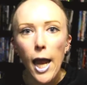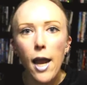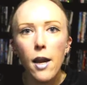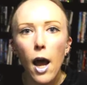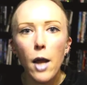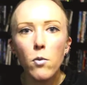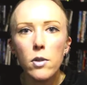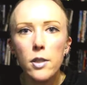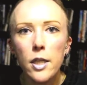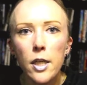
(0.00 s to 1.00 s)
and I
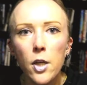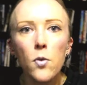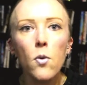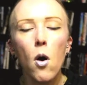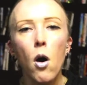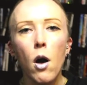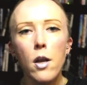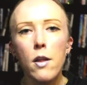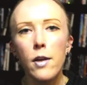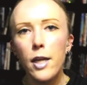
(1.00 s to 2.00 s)
will see you
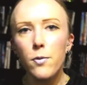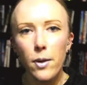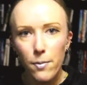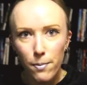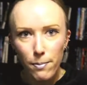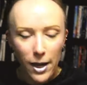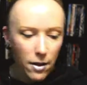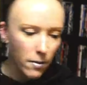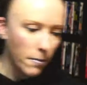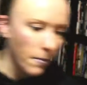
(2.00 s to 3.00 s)
on the next one. Bye.